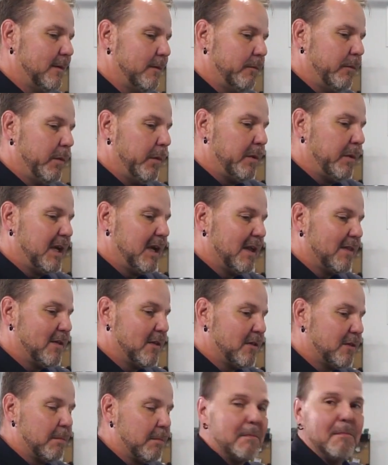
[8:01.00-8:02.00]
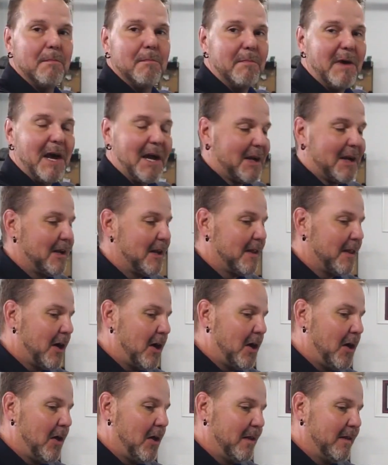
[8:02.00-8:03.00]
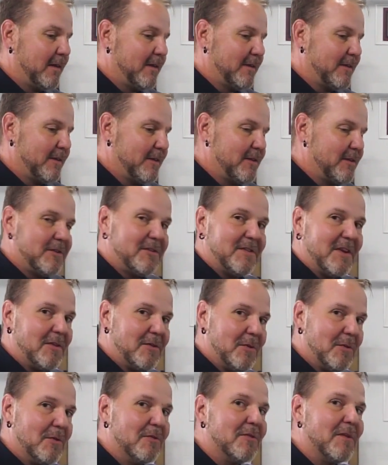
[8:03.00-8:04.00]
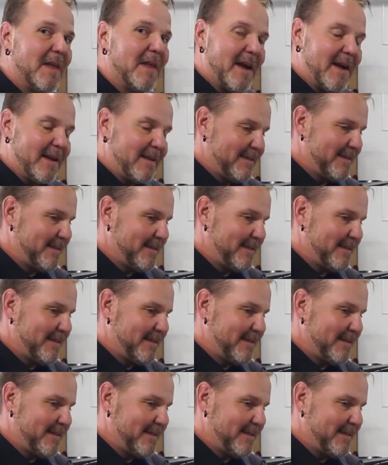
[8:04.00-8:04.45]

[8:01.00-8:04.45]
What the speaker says: when we get this back into the hull. Stay tuned for that.